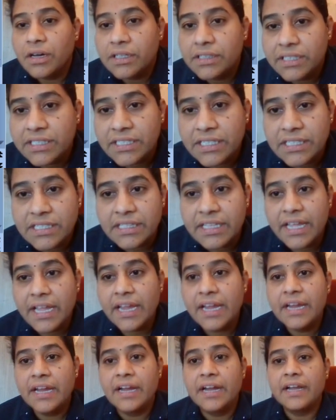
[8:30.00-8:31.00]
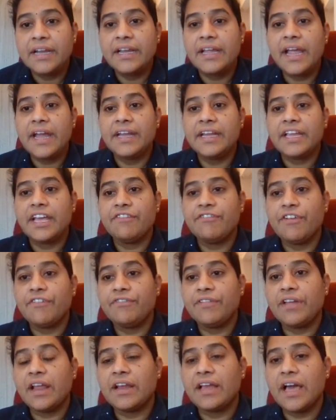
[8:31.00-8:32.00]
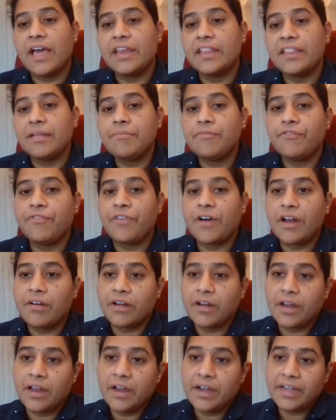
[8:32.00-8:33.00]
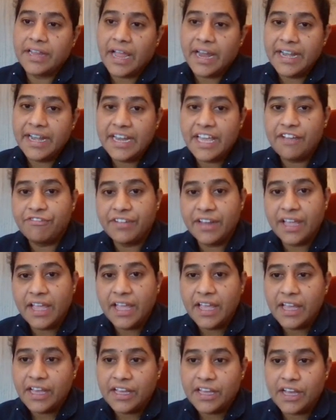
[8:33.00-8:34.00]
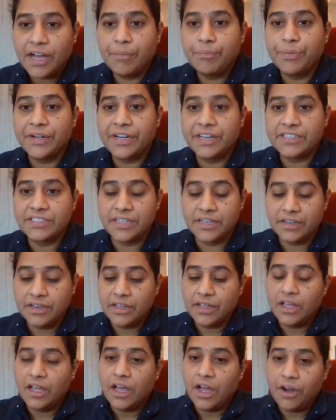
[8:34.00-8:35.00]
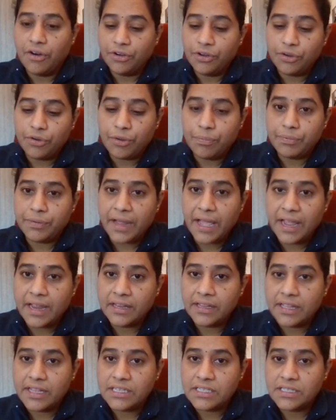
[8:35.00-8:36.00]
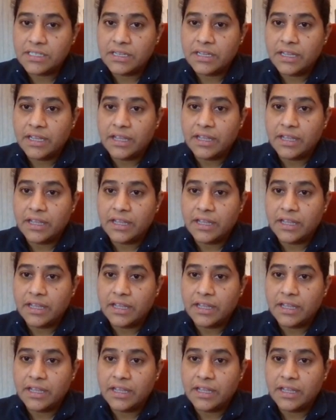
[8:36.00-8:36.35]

this is the DIT FFT algorithm for the IDFT computation. How to obtain this